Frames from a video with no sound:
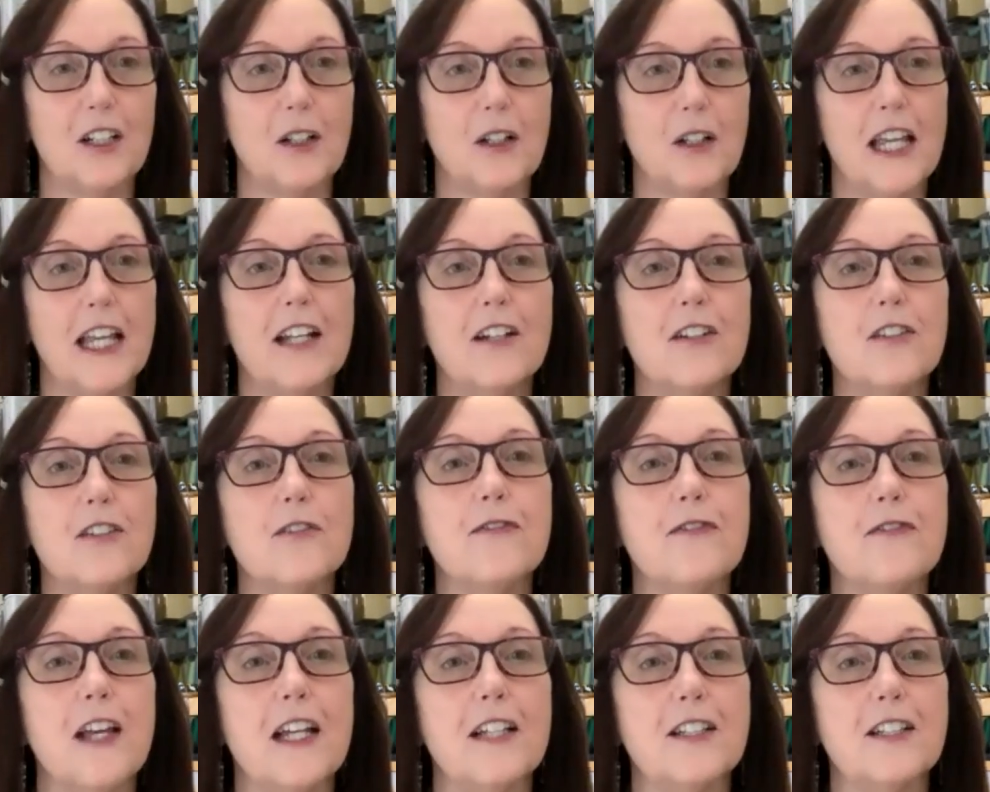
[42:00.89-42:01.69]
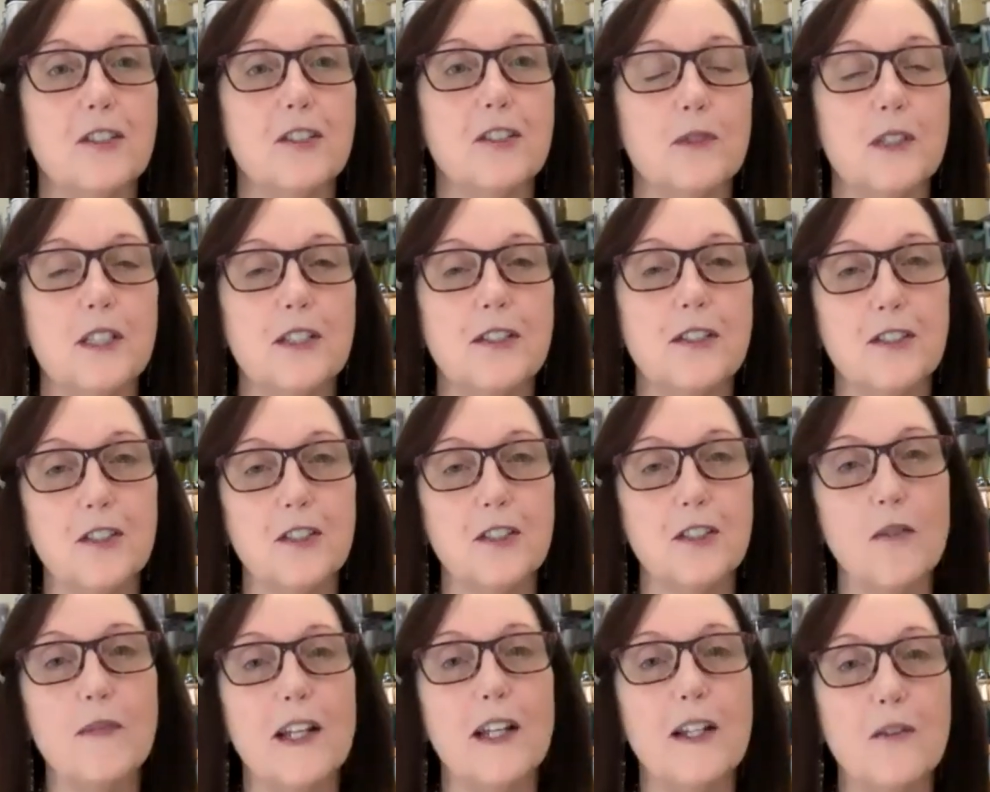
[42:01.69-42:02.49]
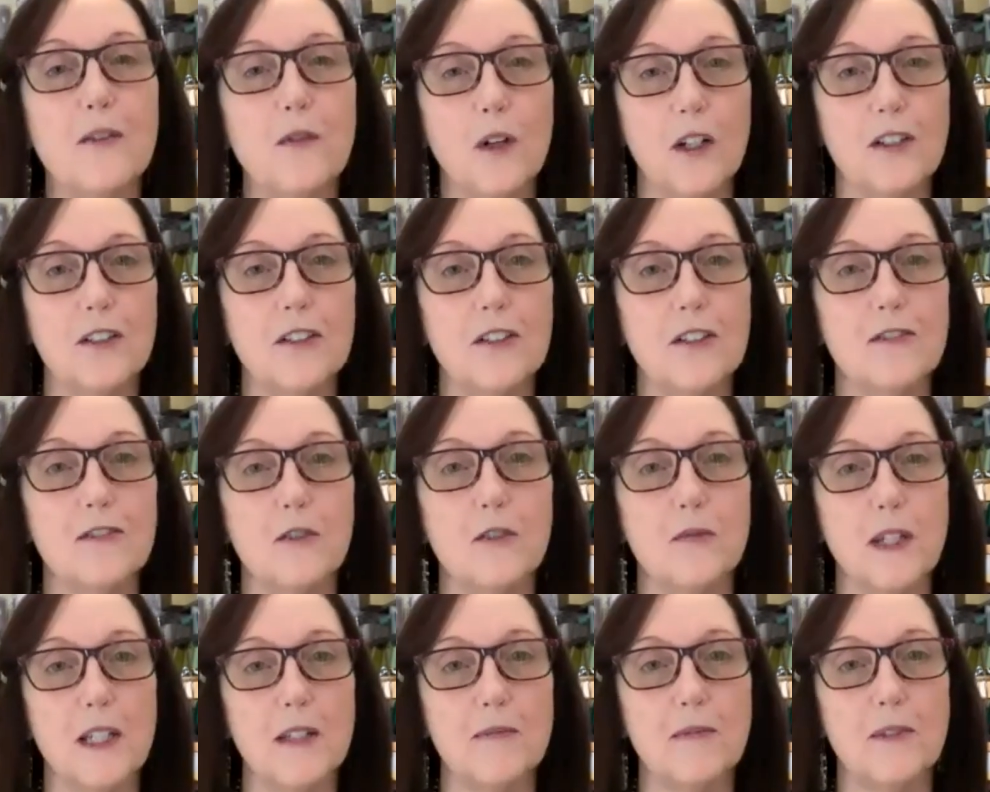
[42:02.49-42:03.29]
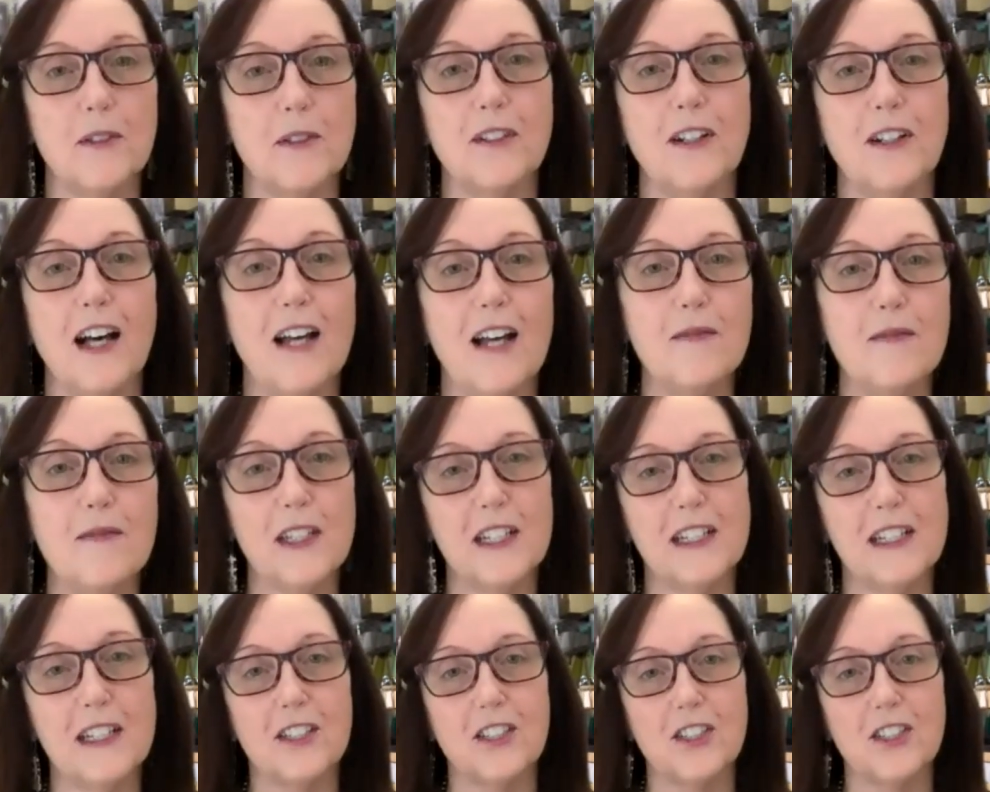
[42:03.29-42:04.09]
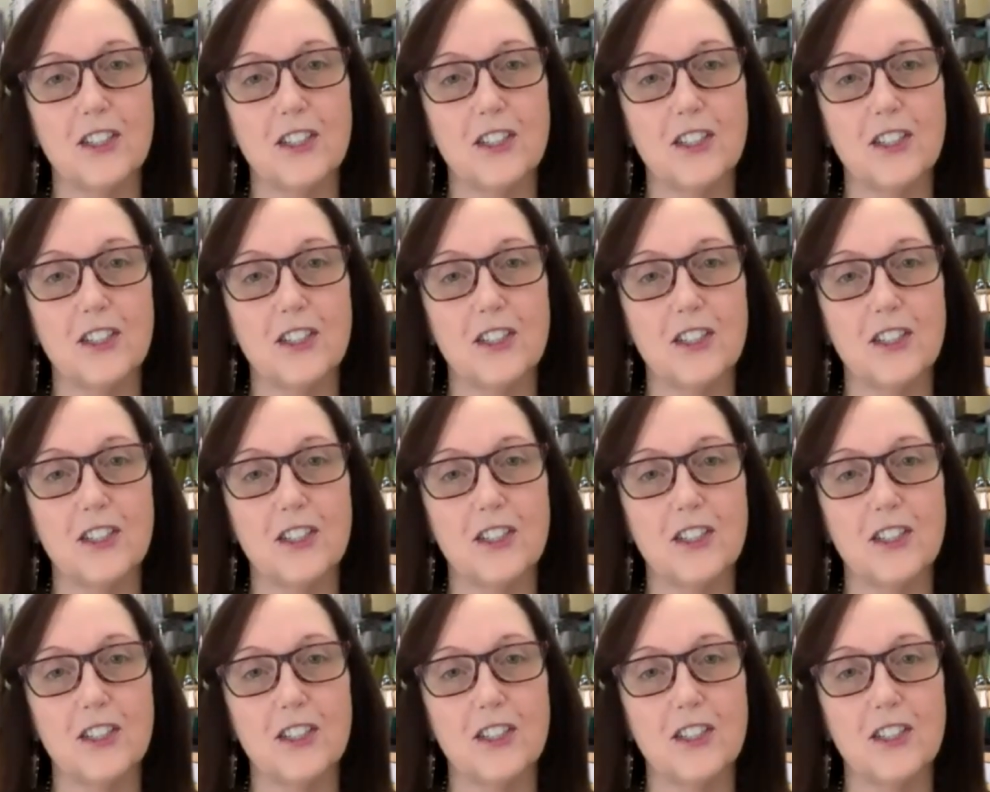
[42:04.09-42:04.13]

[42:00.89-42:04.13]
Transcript: interface with so many wonderful people. I mean, it's